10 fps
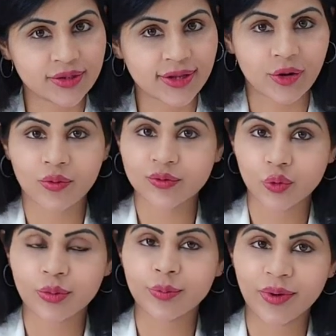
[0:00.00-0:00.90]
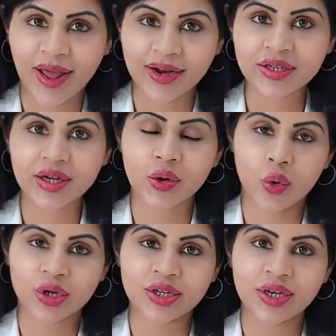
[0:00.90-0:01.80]
can also be planned
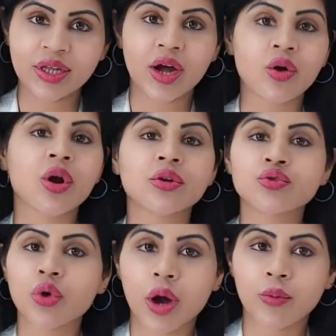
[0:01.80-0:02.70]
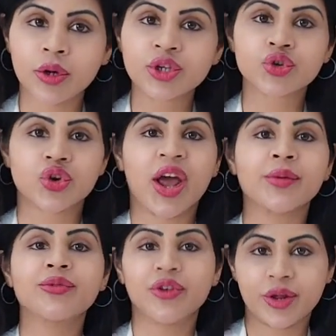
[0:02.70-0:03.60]
accordingly, according to how much
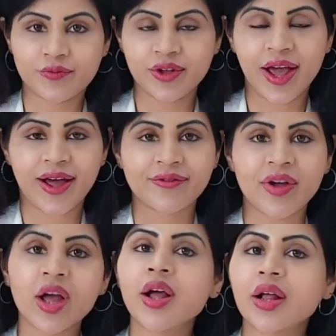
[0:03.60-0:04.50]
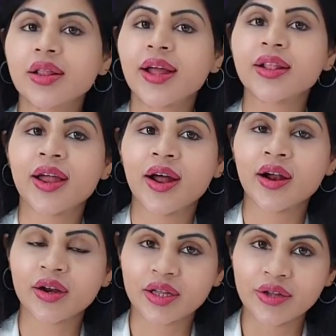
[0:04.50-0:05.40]
time frame we have. Then there
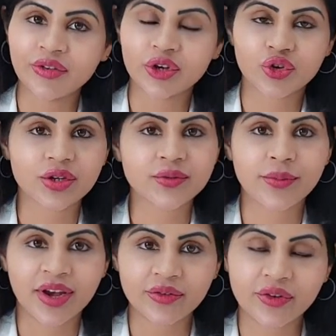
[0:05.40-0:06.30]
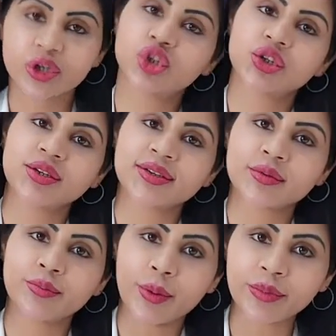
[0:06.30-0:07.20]
are e-facials, medi-facials
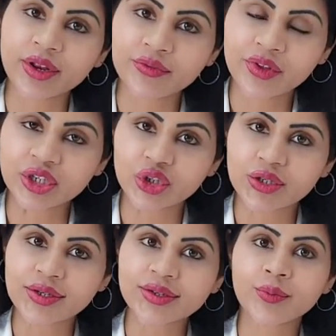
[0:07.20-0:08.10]
and pumpkin facials.